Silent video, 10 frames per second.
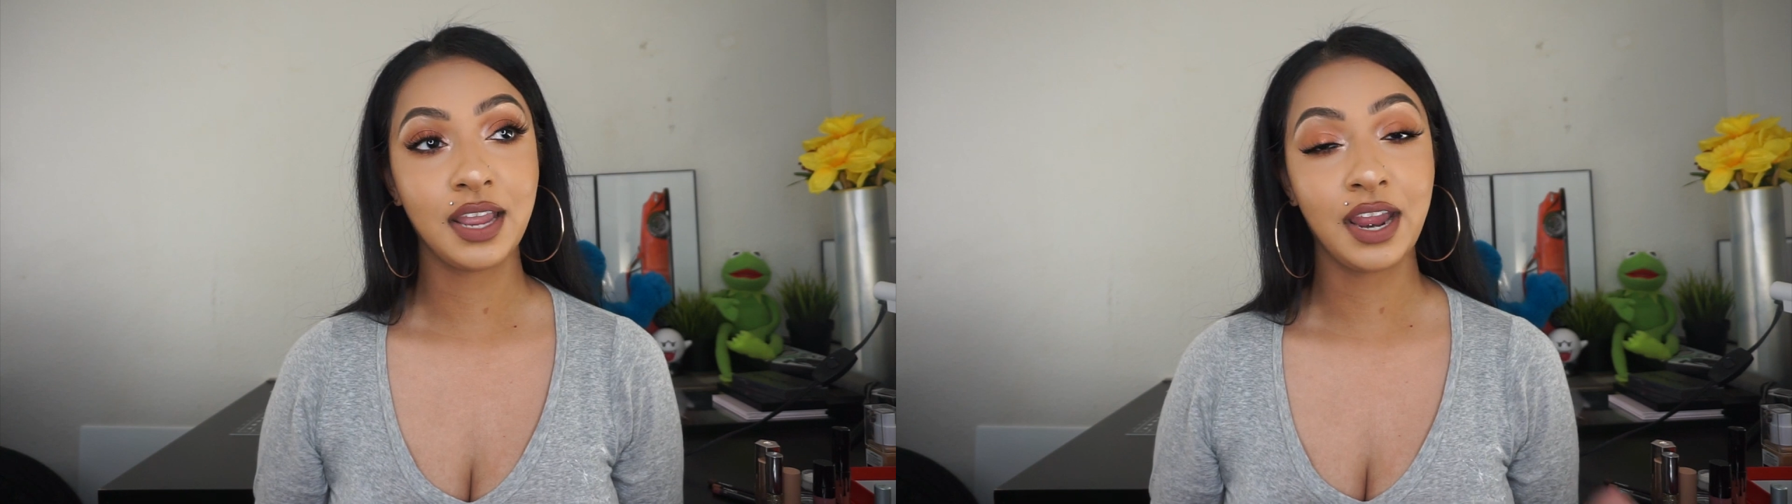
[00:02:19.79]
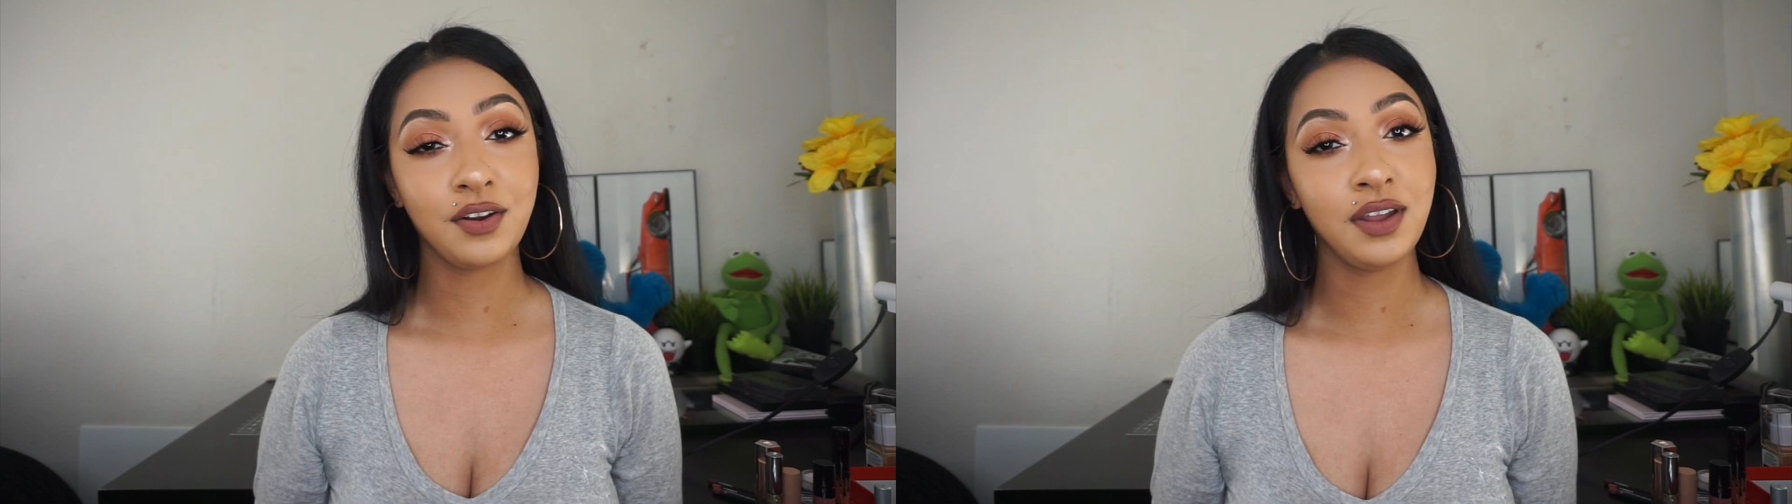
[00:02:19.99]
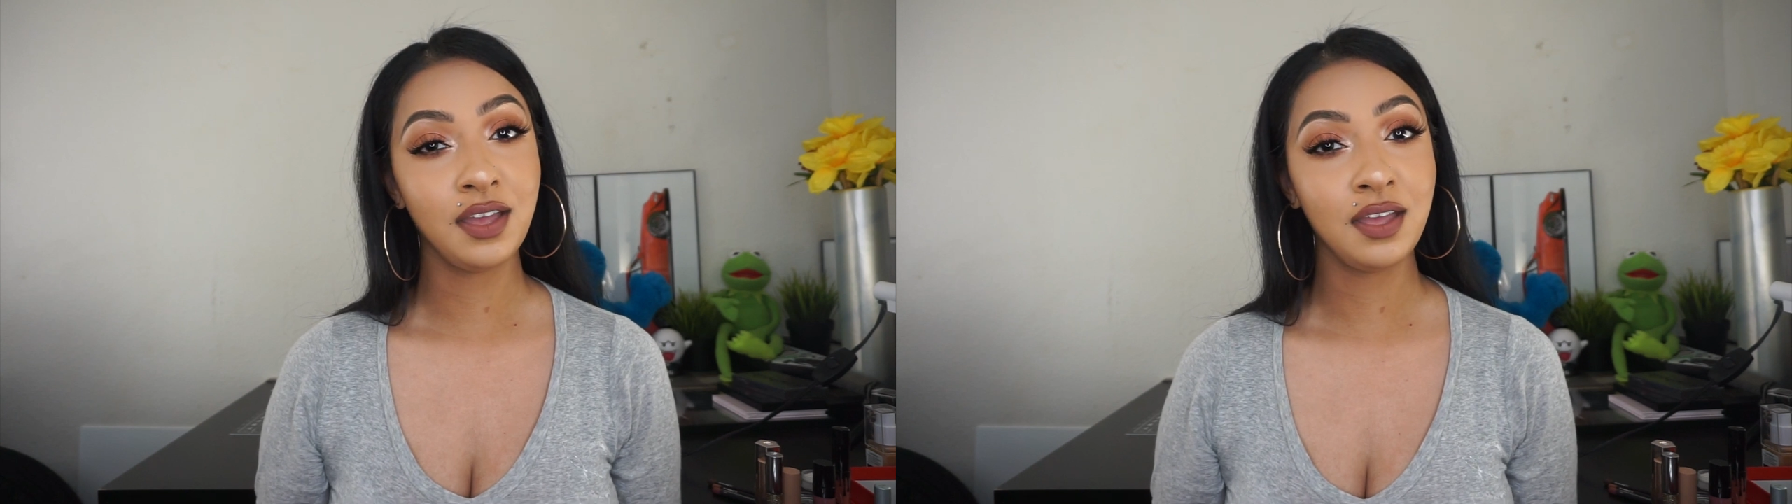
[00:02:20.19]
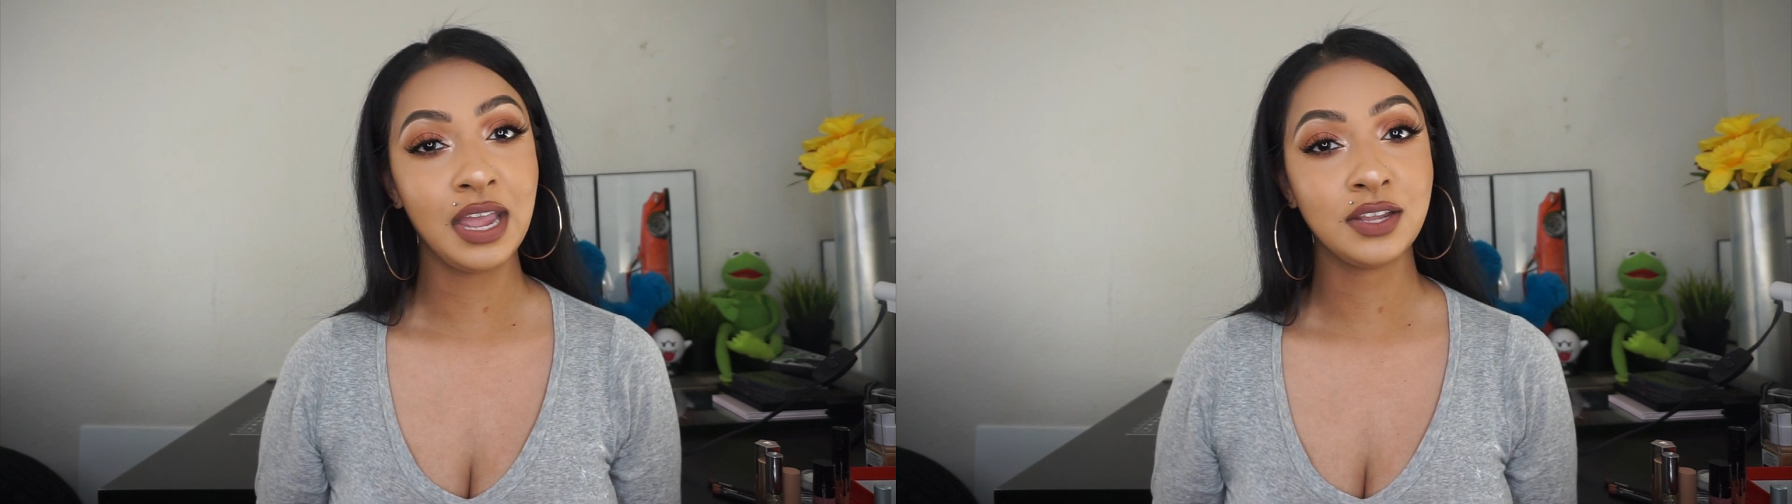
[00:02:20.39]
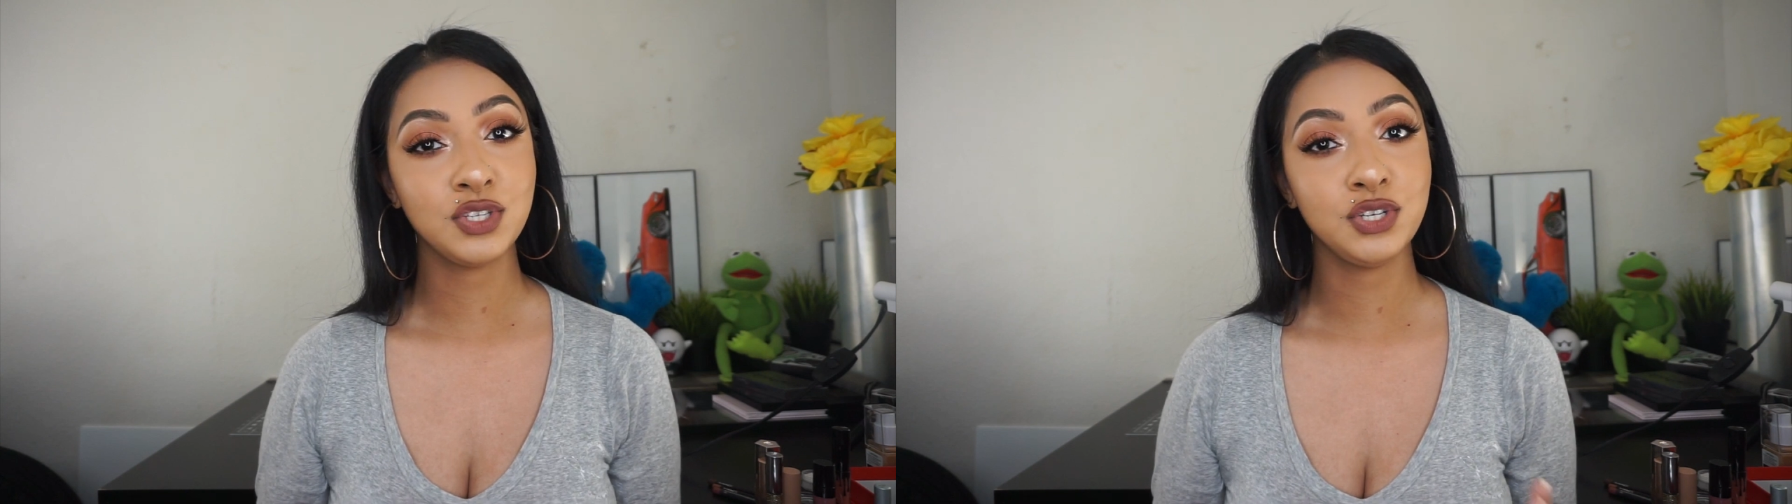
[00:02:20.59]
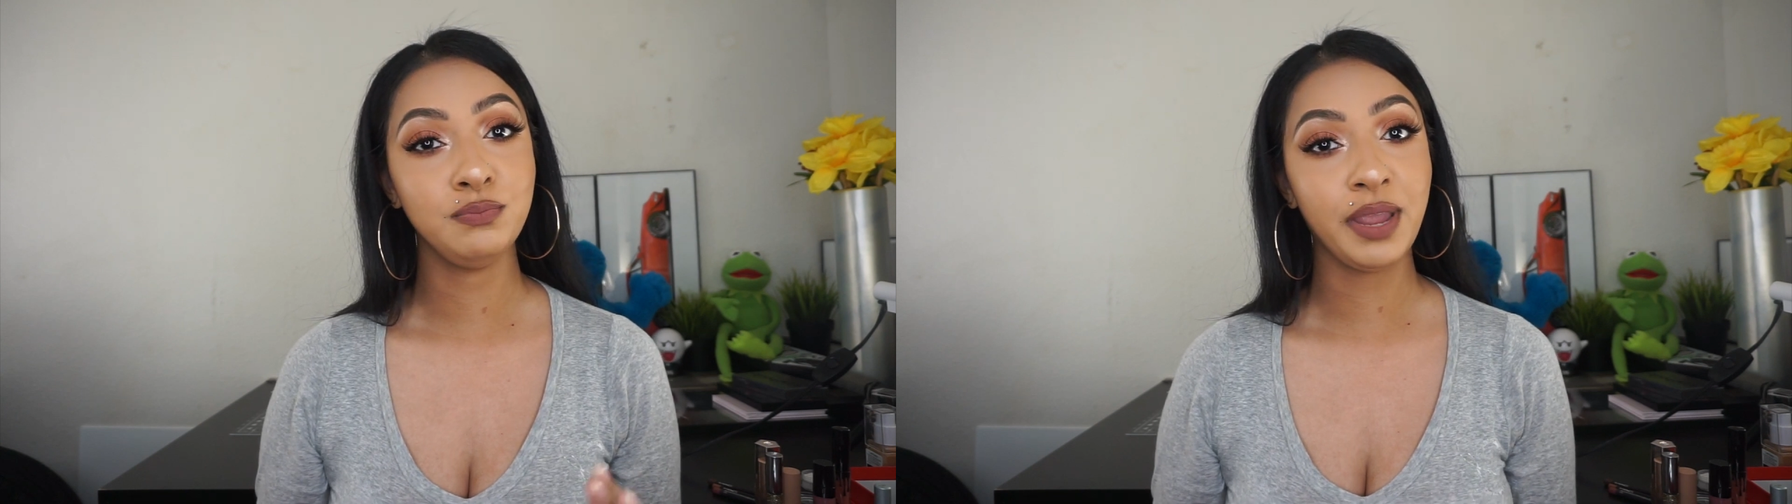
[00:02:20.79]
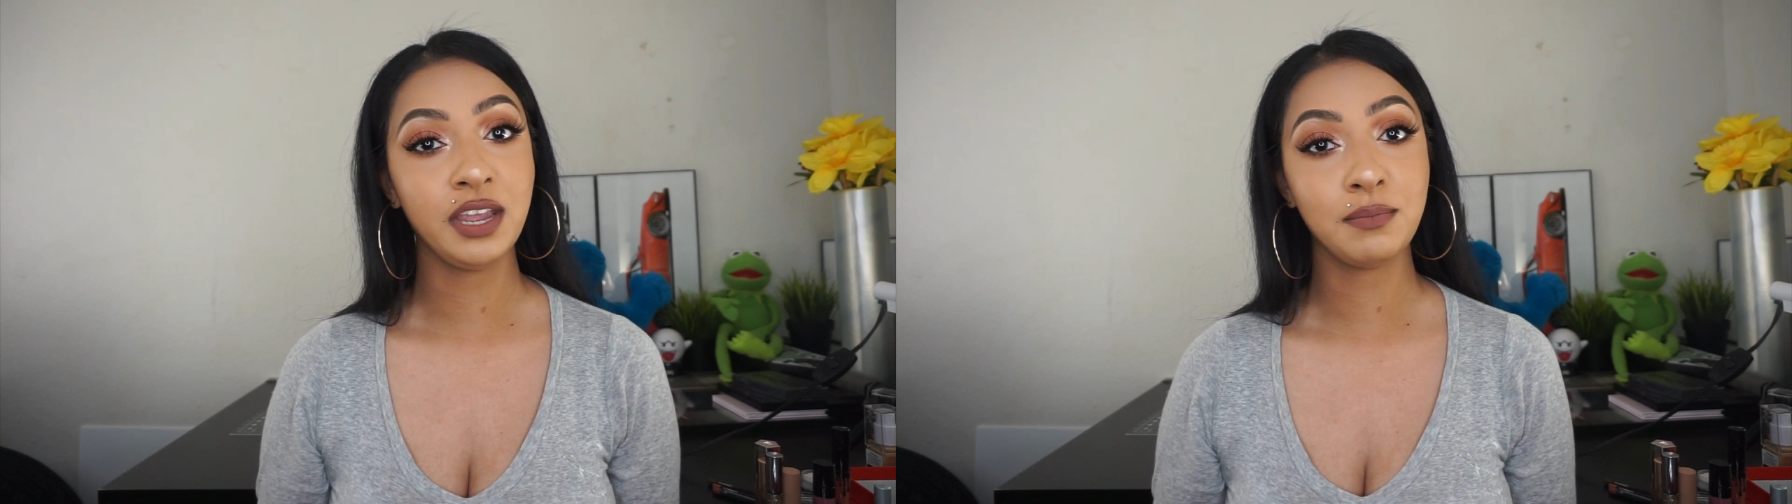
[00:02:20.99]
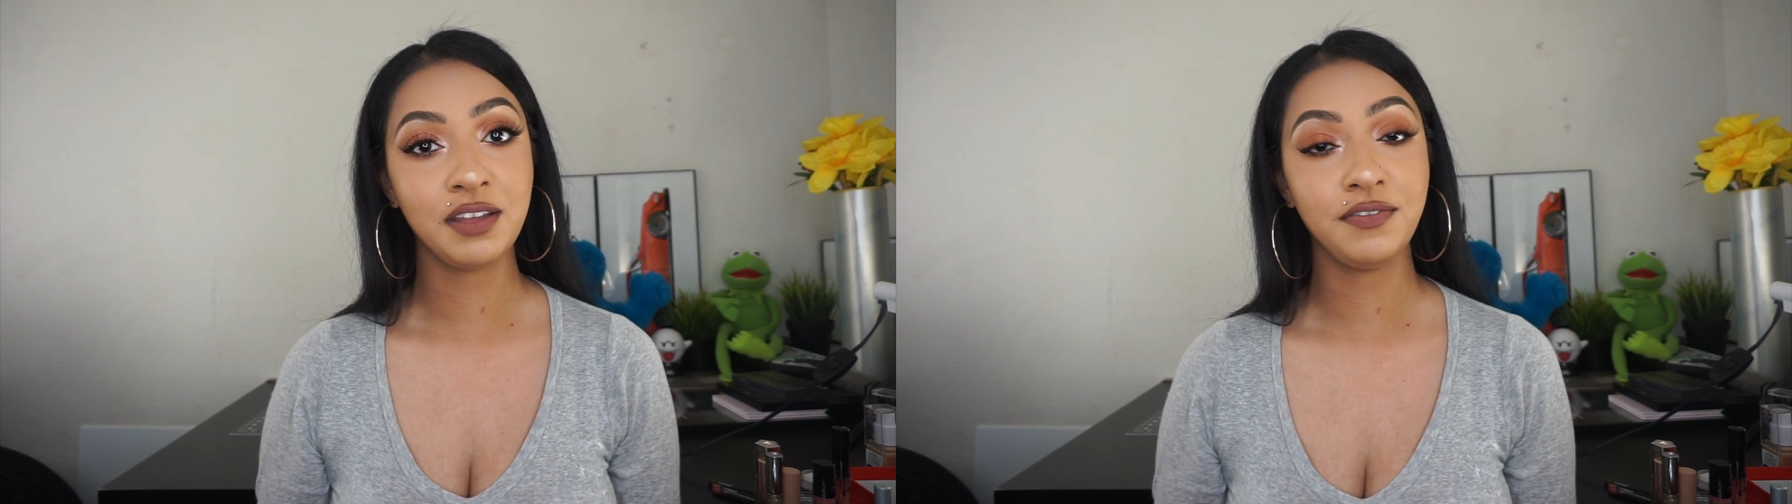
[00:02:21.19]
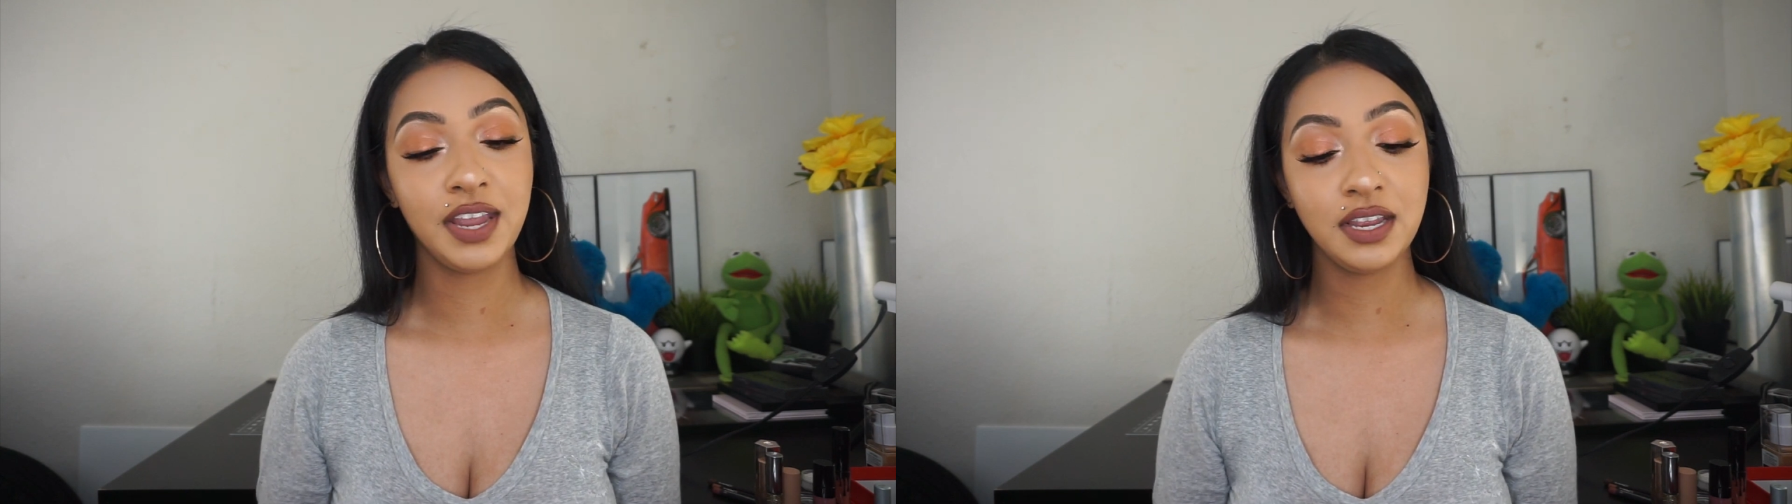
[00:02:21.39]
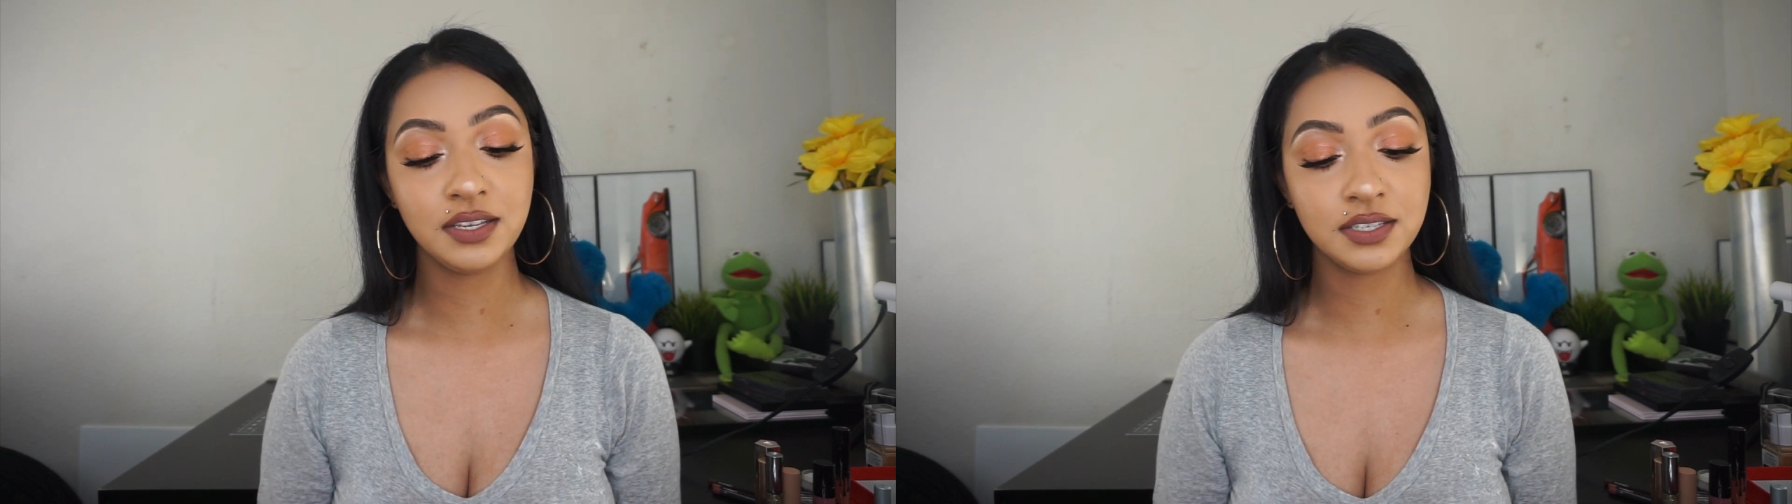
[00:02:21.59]
area and to bake my
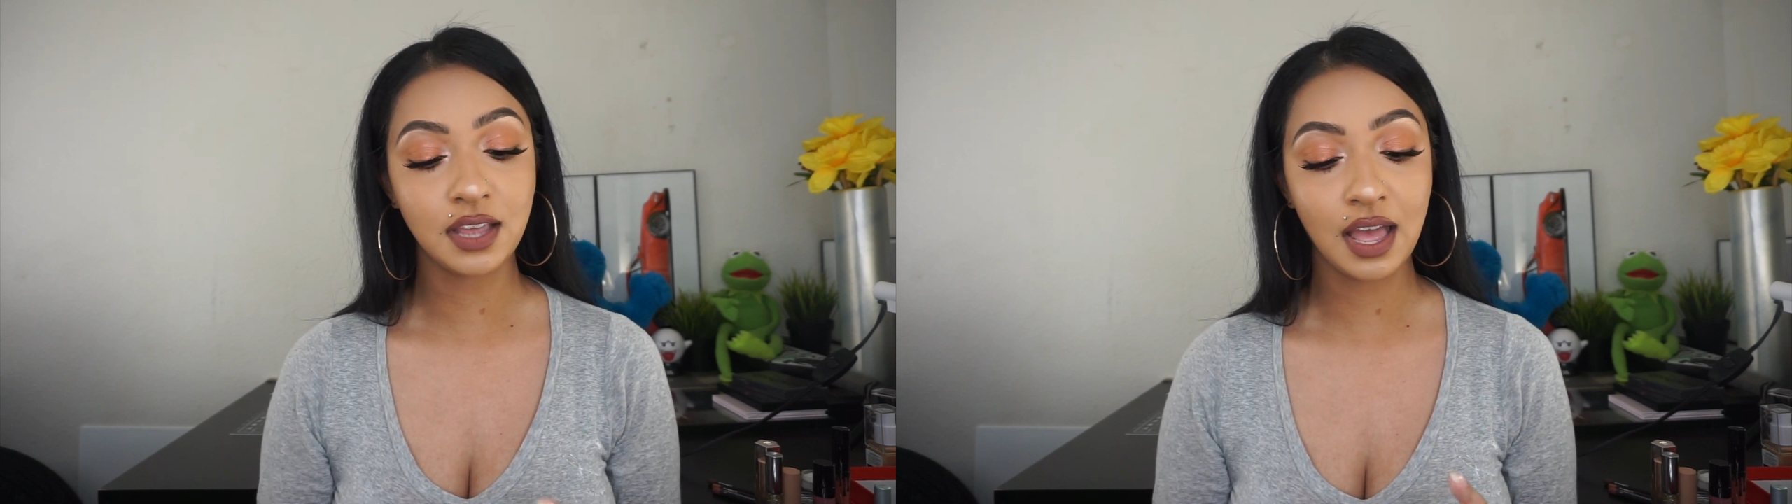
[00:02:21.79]
face,